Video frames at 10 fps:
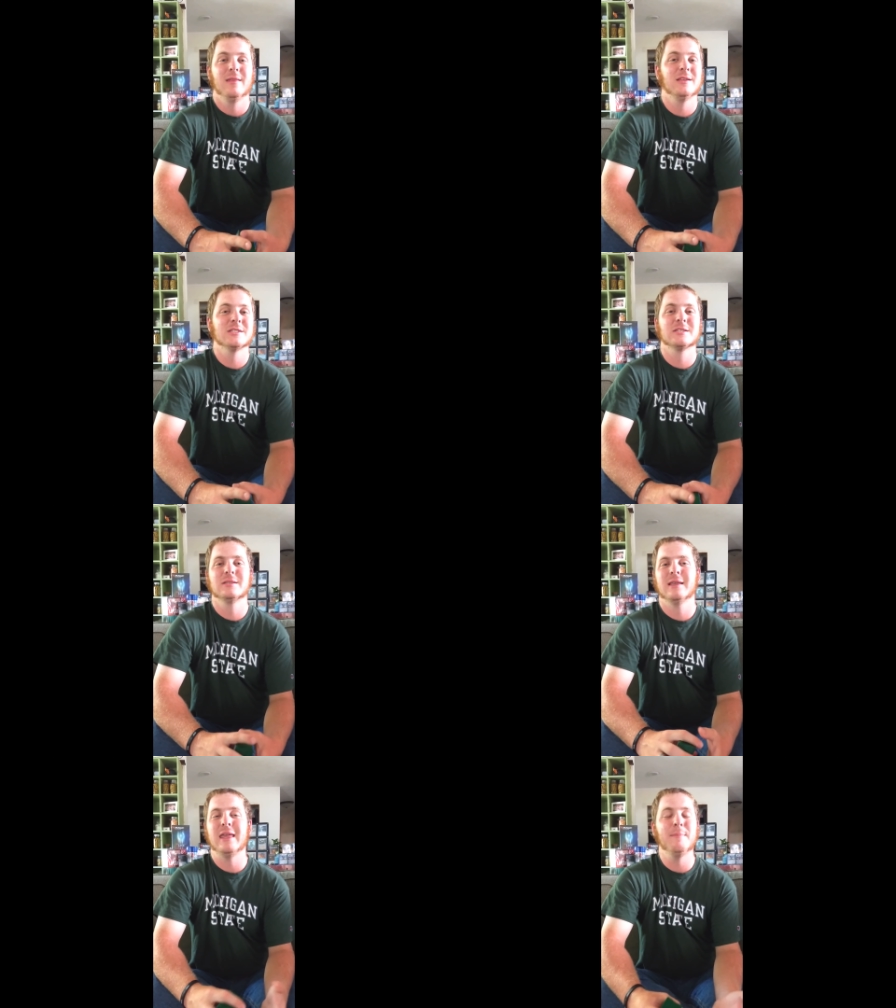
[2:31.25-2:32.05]
They
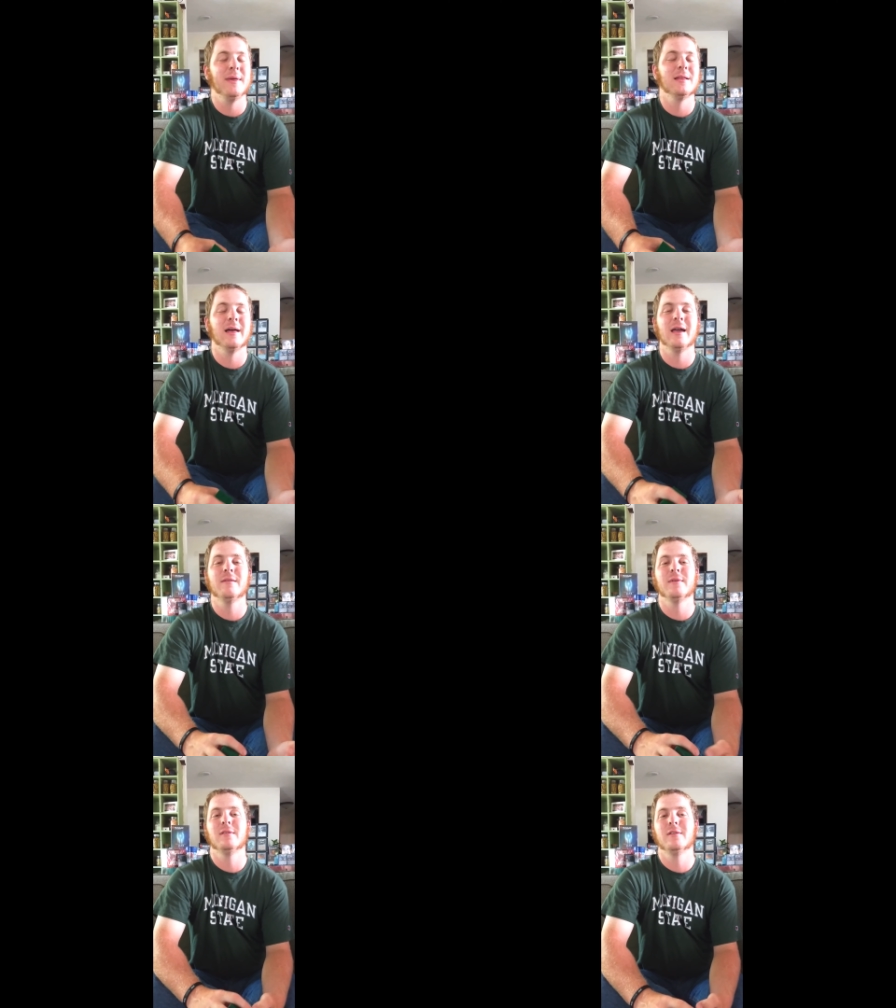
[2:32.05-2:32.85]
just keep me
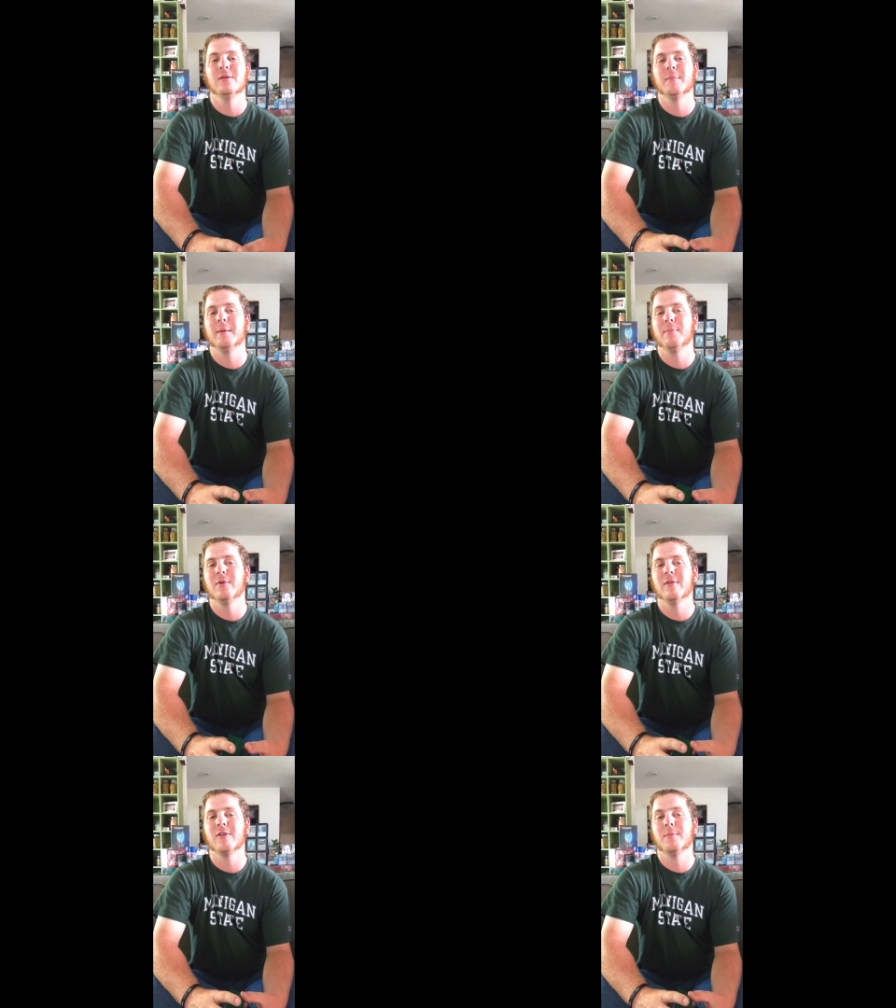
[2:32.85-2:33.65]
alive until my
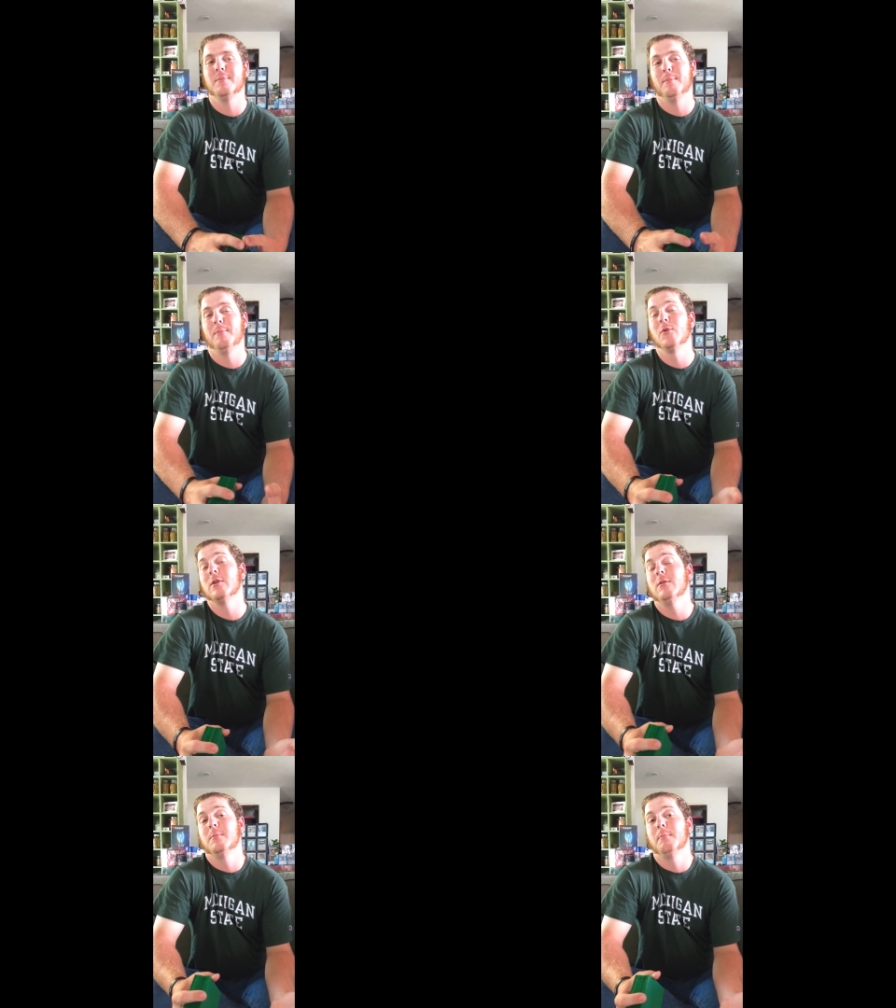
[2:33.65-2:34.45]
opponents are,
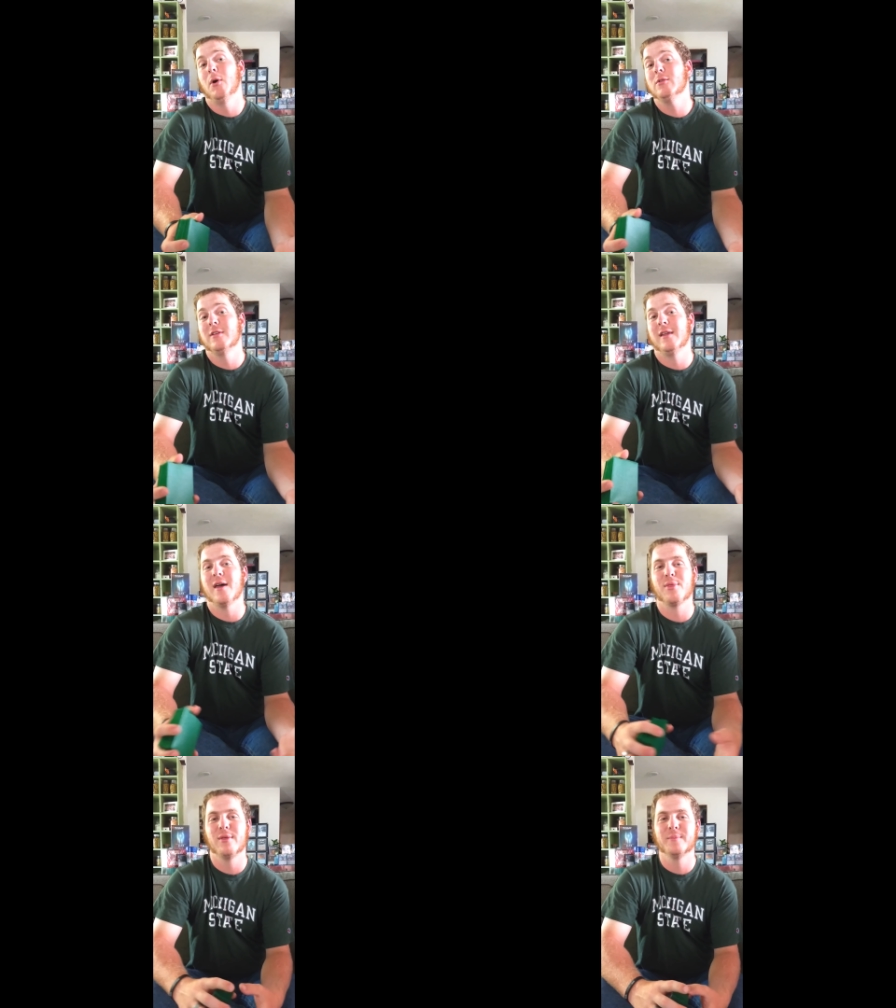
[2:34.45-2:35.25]
will, poked to
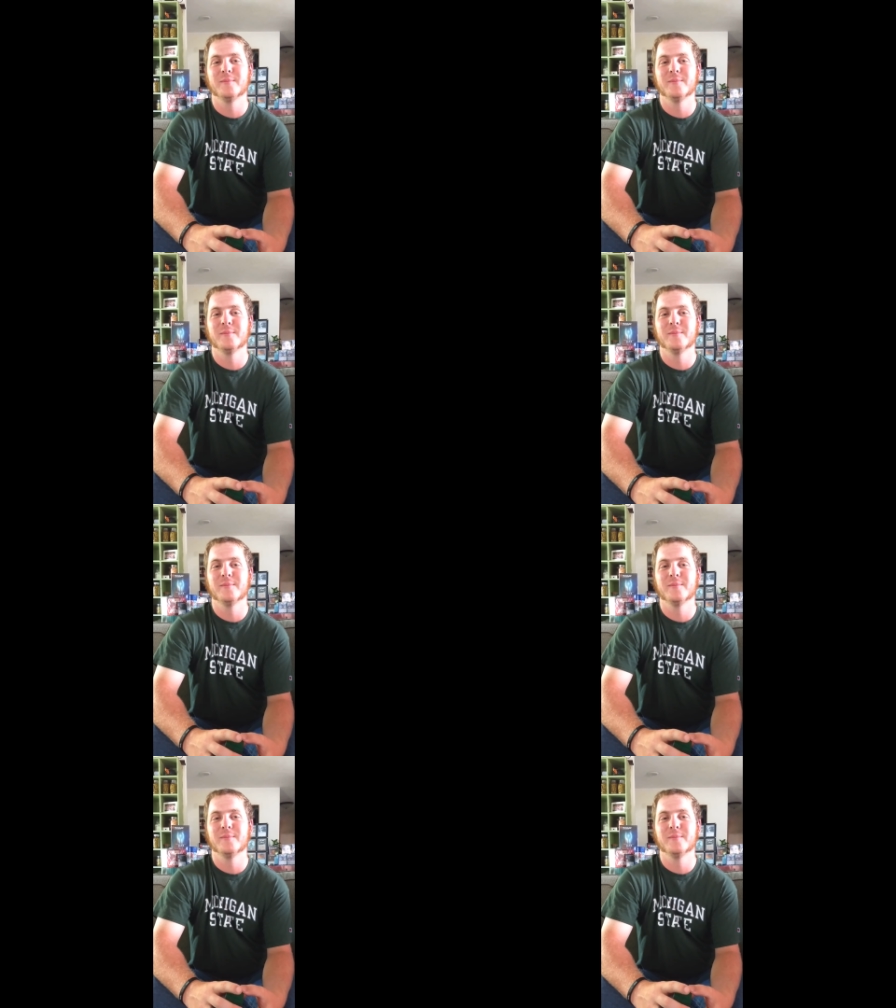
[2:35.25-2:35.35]
death.